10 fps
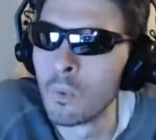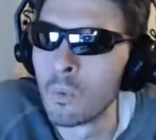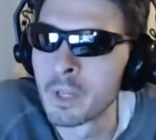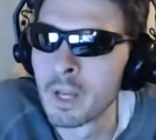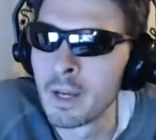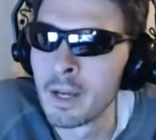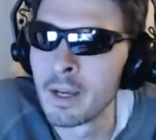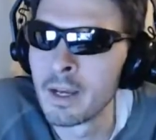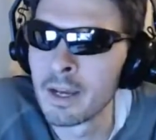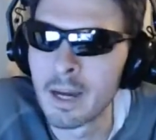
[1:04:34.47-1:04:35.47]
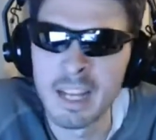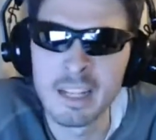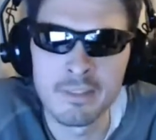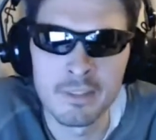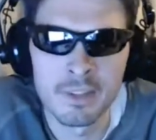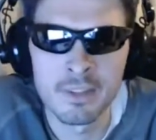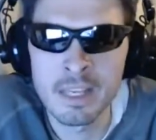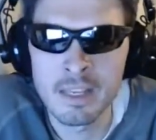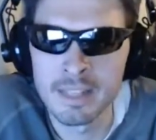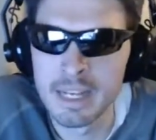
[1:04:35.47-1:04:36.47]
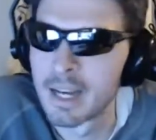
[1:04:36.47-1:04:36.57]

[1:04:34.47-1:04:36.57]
yeah, I didn't even think of that.